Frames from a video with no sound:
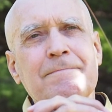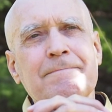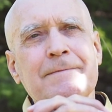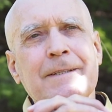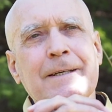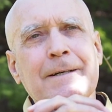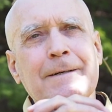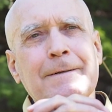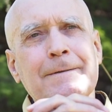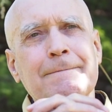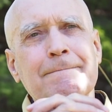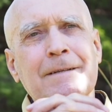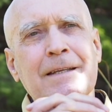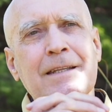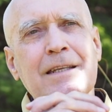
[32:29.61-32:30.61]
till
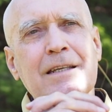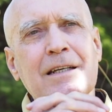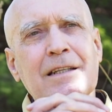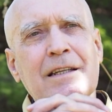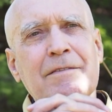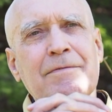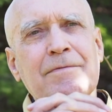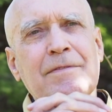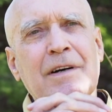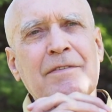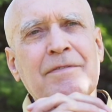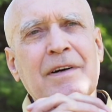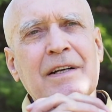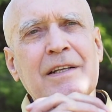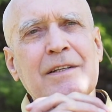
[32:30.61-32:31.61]
I think I
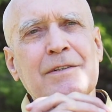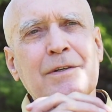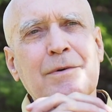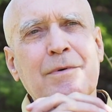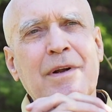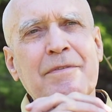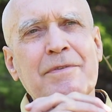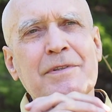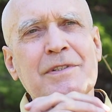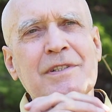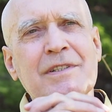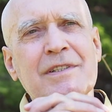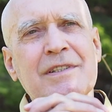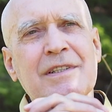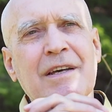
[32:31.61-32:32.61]
finally took refuge
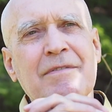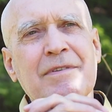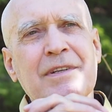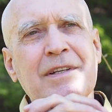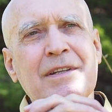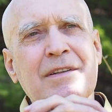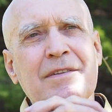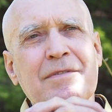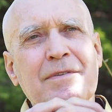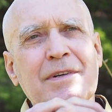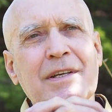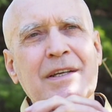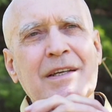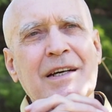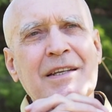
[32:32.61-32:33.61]
in
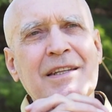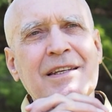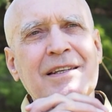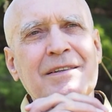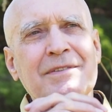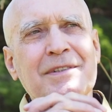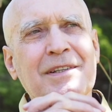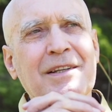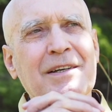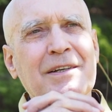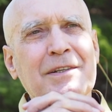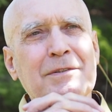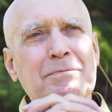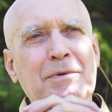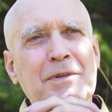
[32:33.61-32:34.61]
'73. I think I was the
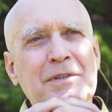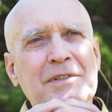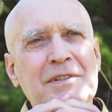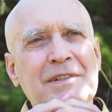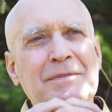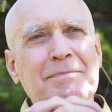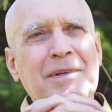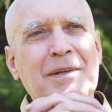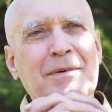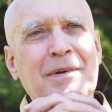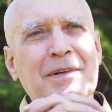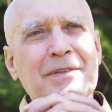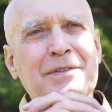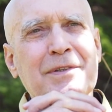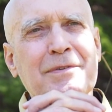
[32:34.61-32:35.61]
longest person to be
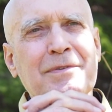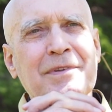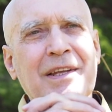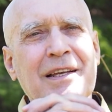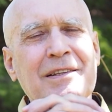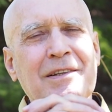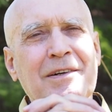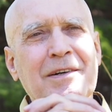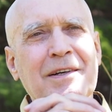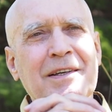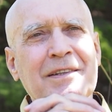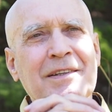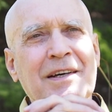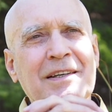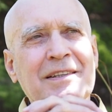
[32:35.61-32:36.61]
around Sherpa that long
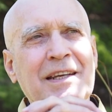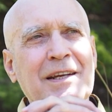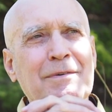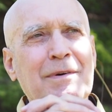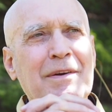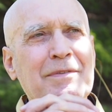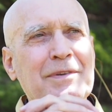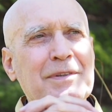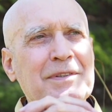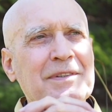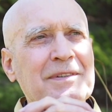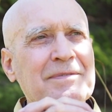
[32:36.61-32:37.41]
and not take refuge.